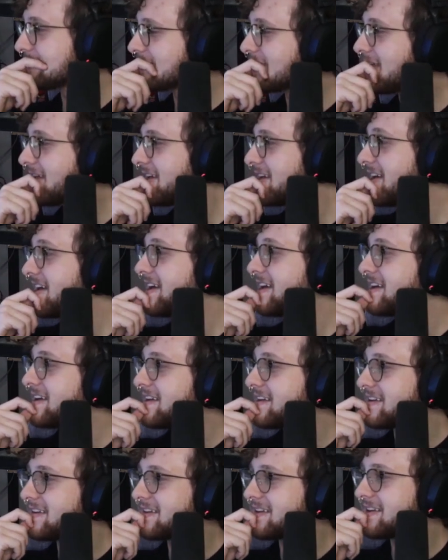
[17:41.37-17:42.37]
or
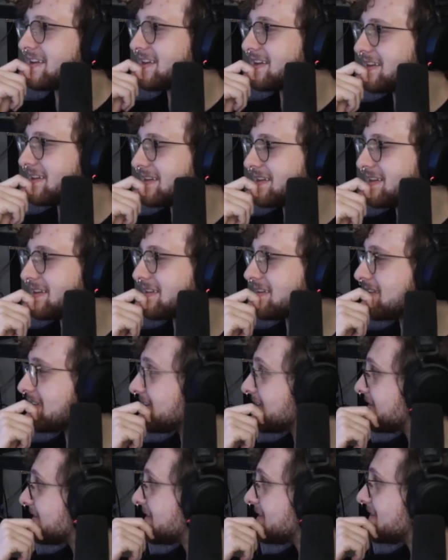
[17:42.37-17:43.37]
2 times back then.
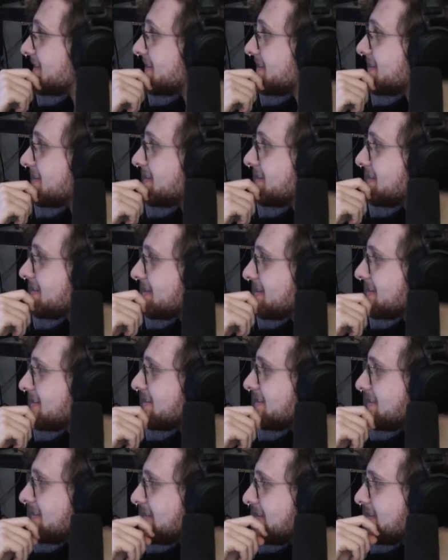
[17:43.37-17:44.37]

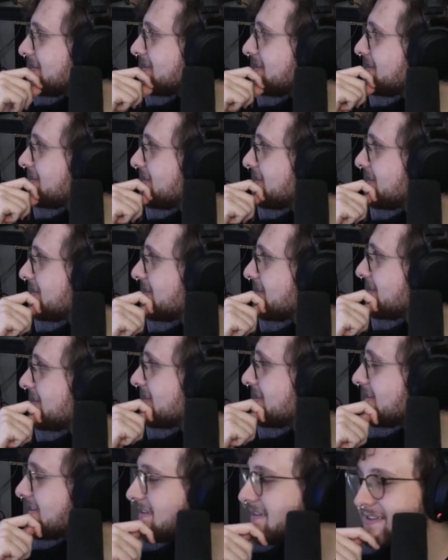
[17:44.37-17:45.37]
Not really often. It
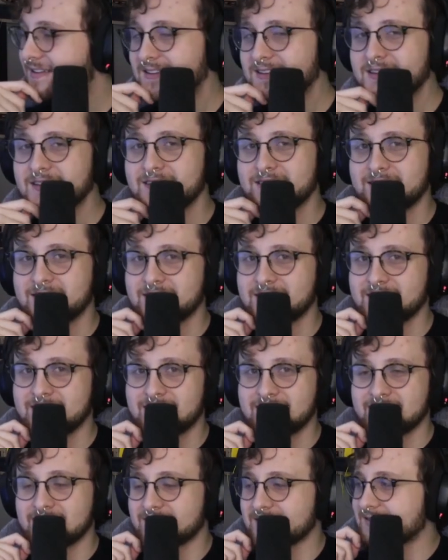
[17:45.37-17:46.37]
wasn't my map really.
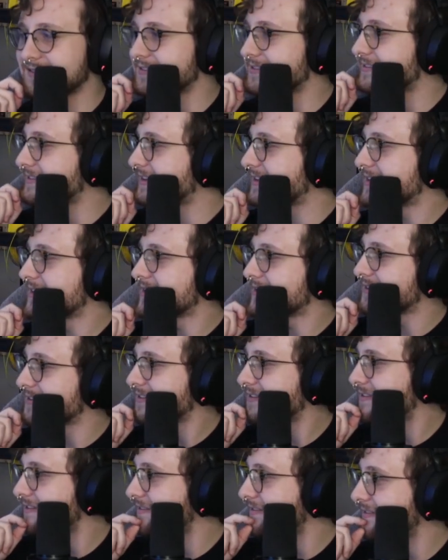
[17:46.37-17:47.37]
Like I don't enjoy
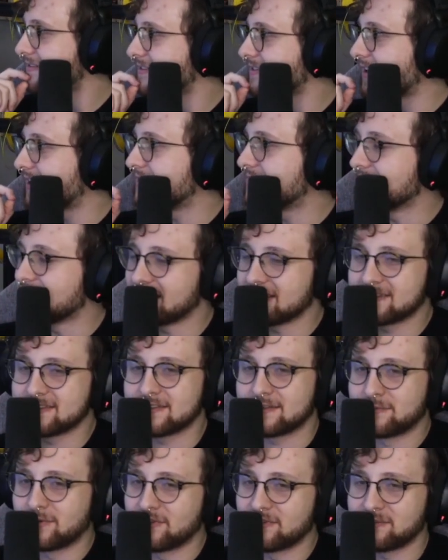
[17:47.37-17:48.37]
it. I think it's the
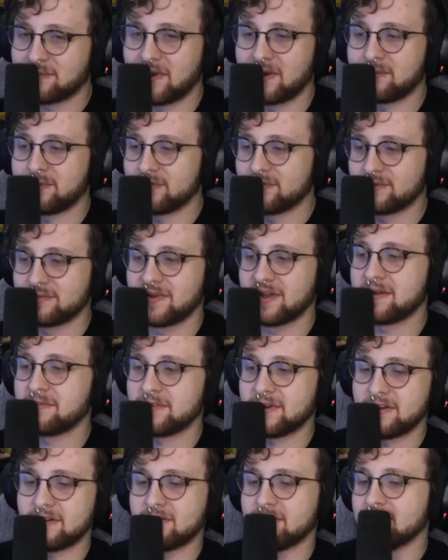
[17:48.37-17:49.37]
most popular map
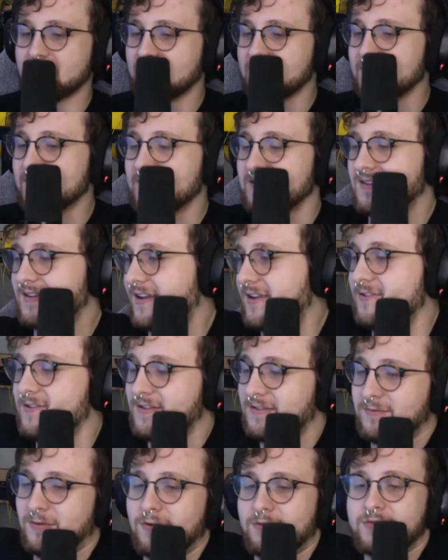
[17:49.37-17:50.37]
now. I don't
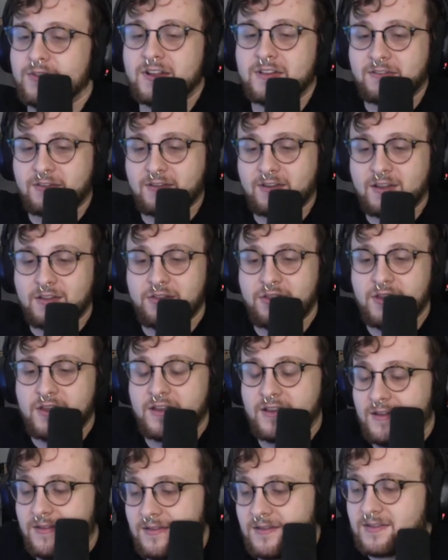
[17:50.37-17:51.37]
even know if that's like a thing.
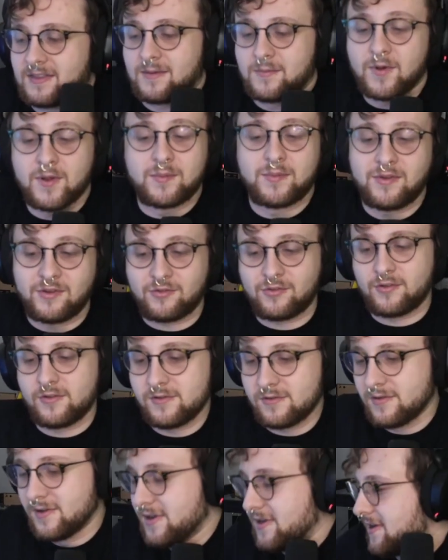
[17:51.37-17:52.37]
I think that might be true.
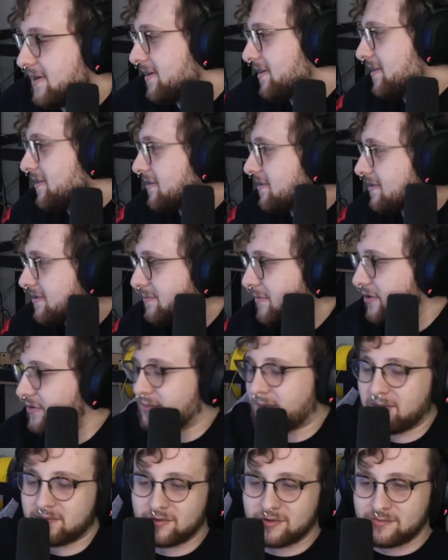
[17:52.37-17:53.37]
Most
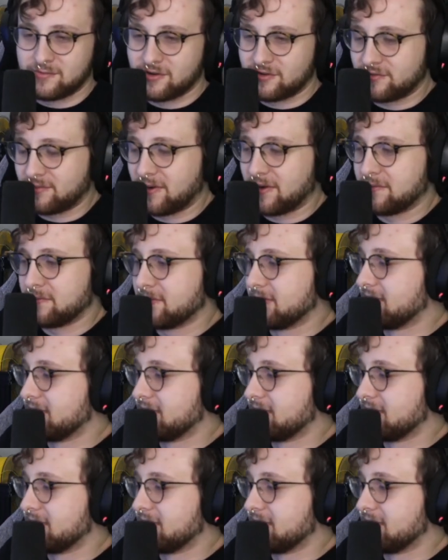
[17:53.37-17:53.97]
popular Marsh map.